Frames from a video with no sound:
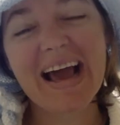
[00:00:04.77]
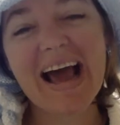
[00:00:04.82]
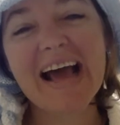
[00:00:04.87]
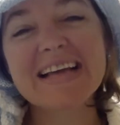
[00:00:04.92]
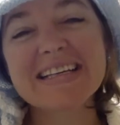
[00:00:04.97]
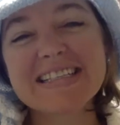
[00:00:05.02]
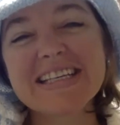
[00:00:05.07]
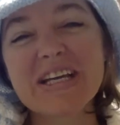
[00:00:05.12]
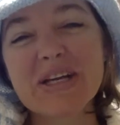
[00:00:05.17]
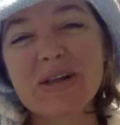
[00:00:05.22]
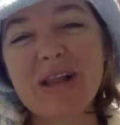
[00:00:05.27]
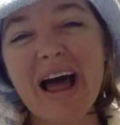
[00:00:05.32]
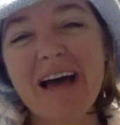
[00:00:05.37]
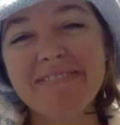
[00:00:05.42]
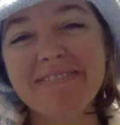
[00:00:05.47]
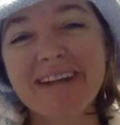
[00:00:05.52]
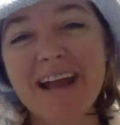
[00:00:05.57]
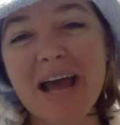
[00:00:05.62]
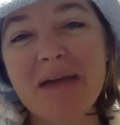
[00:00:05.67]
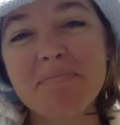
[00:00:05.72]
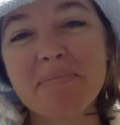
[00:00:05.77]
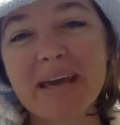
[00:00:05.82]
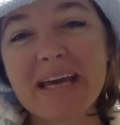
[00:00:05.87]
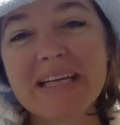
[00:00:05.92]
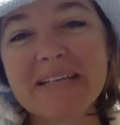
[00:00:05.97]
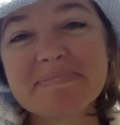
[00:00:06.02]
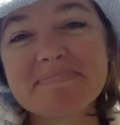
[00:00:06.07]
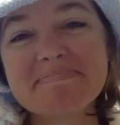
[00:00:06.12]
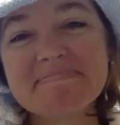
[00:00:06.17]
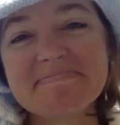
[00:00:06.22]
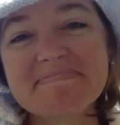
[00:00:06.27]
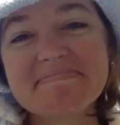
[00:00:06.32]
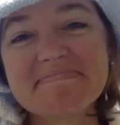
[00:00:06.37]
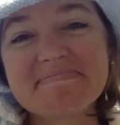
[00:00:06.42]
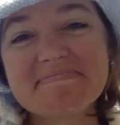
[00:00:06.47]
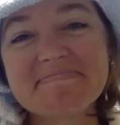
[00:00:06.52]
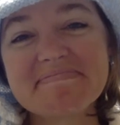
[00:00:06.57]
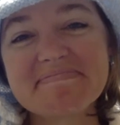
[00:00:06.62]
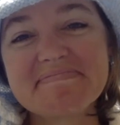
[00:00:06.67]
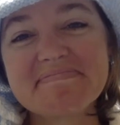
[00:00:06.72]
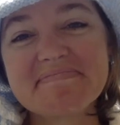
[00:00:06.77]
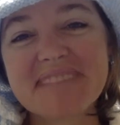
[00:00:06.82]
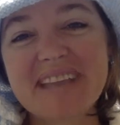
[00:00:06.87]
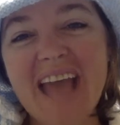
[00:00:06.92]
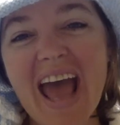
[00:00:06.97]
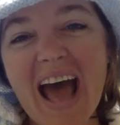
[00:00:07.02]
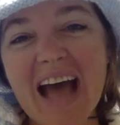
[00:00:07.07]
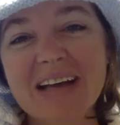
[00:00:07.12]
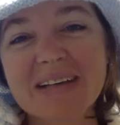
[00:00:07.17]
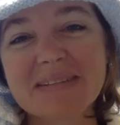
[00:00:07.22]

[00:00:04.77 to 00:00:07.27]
I see you laughing at me. Yeah.